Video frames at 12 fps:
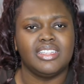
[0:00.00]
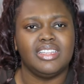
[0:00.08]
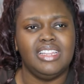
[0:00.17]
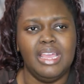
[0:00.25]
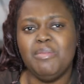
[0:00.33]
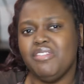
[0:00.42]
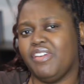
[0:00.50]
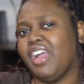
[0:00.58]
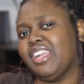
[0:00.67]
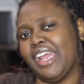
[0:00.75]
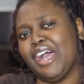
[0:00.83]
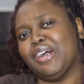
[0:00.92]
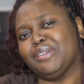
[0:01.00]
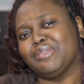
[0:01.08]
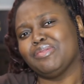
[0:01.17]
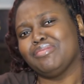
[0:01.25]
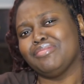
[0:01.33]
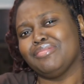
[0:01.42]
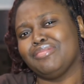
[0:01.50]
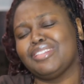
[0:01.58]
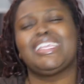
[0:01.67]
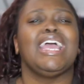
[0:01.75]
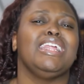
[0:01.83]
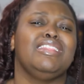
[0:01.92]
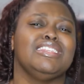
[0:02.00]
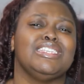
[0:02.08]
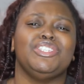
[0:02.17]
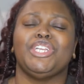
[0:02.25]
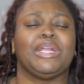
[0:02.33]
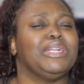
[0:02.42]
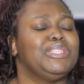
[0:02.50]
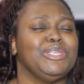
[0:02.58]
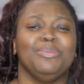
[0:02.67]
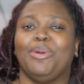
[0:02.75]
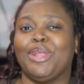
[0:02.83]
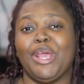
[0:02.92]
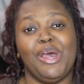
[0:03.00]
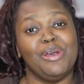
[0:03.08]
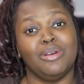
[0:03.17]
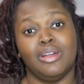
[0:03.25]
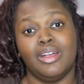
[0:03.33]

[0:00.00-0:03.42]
let me find out. Kenneth is a Jared 2.0.